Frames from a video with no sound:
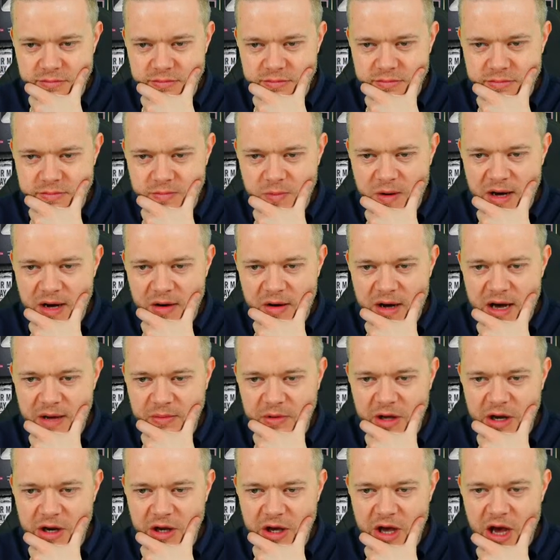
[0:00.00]
Well, I'm
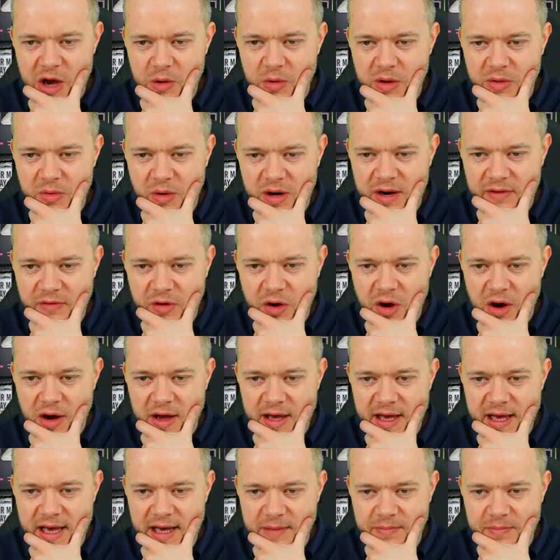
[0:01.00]
going to go with what I've got
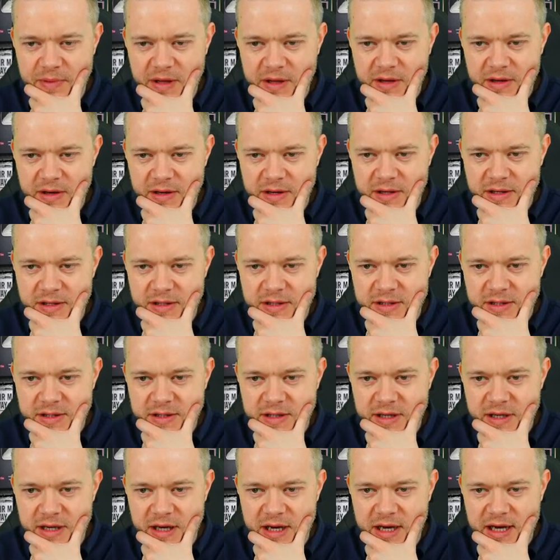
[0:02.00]
here because
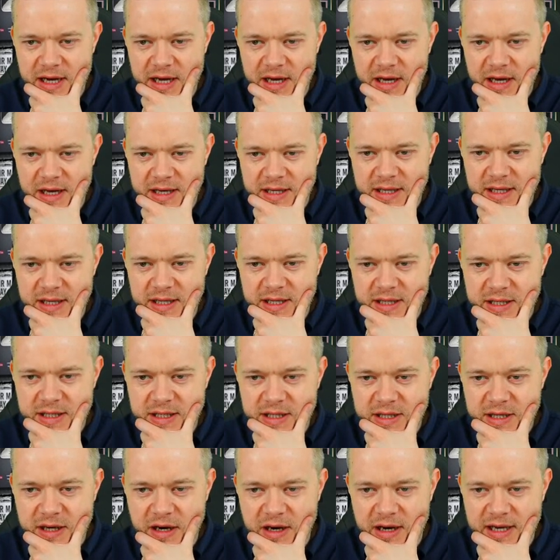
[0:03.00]
uh,
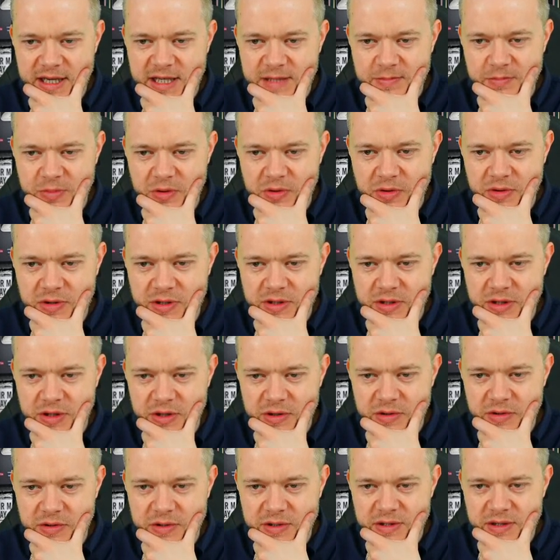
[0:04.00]
Sky Sports
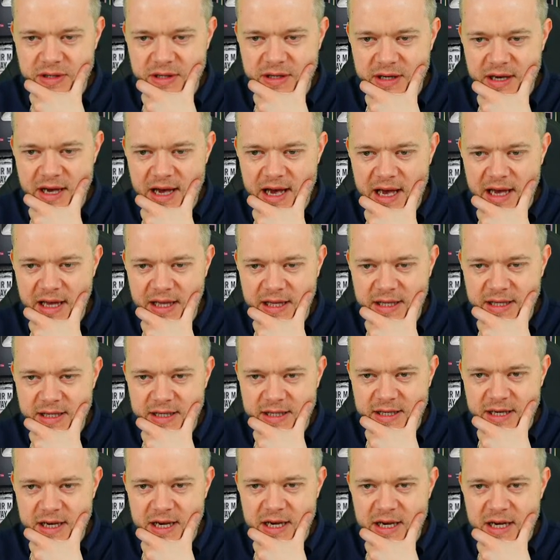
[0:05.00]
News
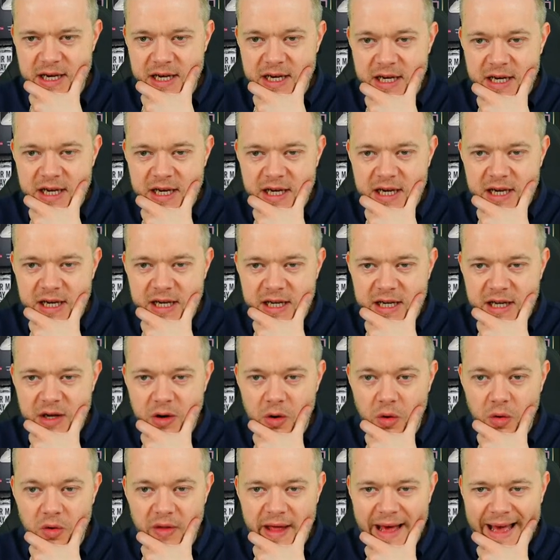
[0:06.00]
ain't
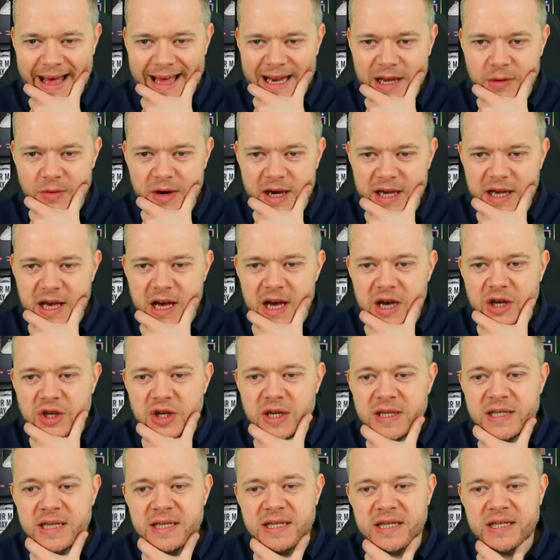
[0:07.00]
all that anyway.
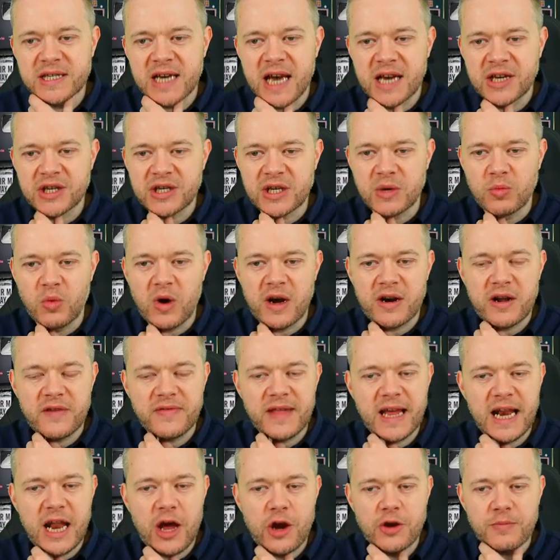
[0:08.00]
Just a suggestion. Why don't
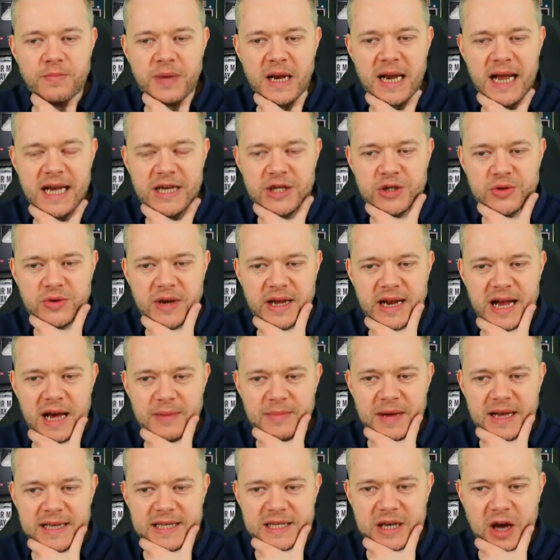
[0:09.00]
they loan Pellistri and
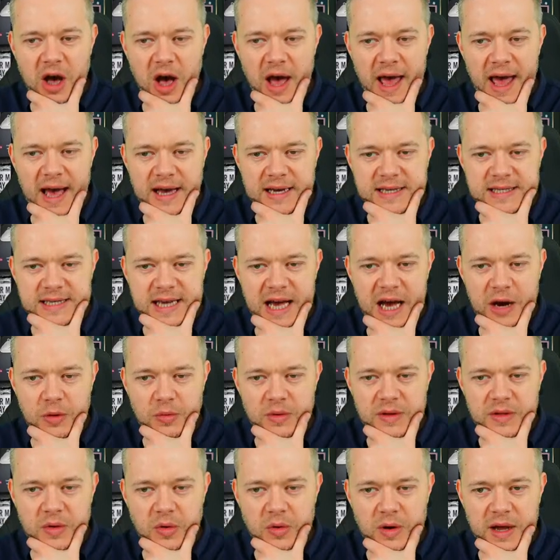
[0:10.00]
Amad to Ajax to help
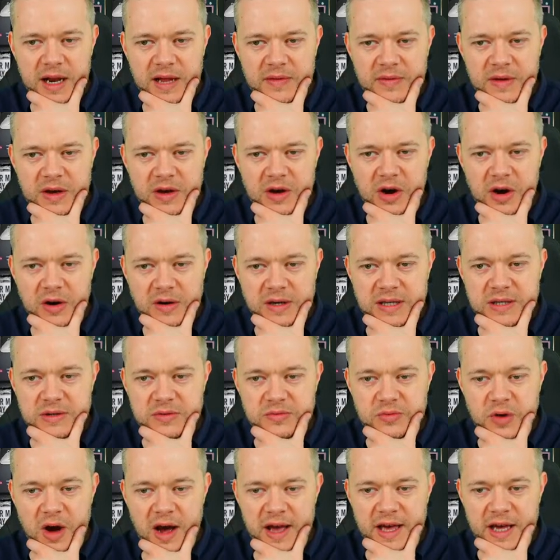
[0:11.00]
with oiling the cogs,
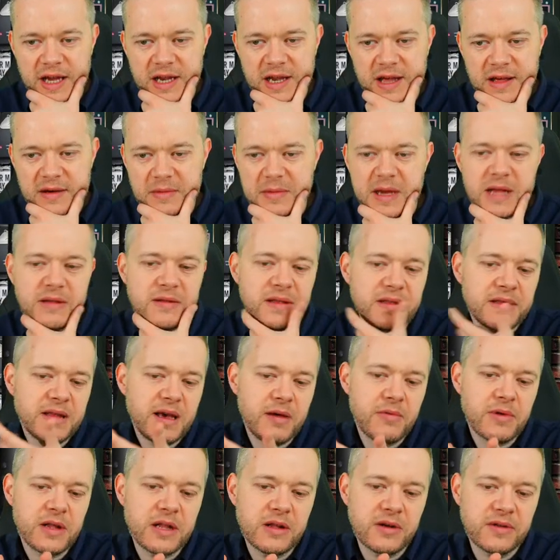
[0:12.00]
Ryan? I mean, th
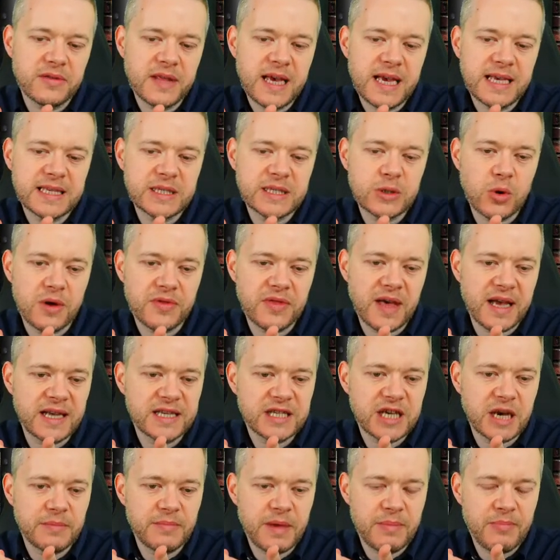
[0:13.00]
well, look, these sort of things
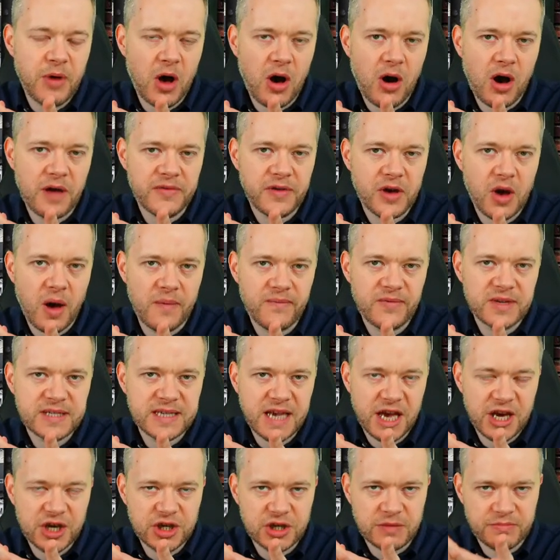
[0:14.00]
can be part of the
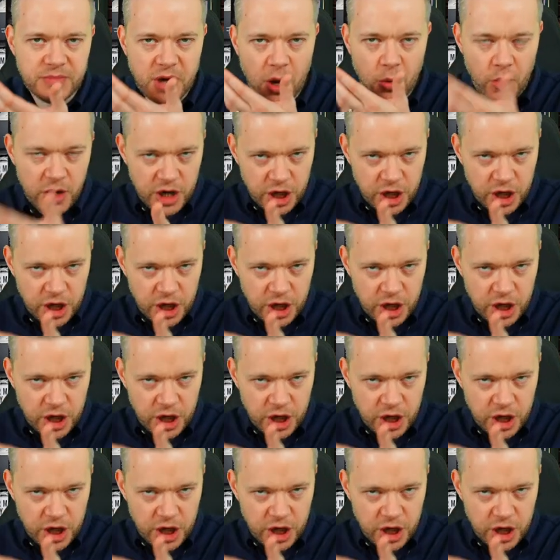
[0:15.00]
conversation, but I want to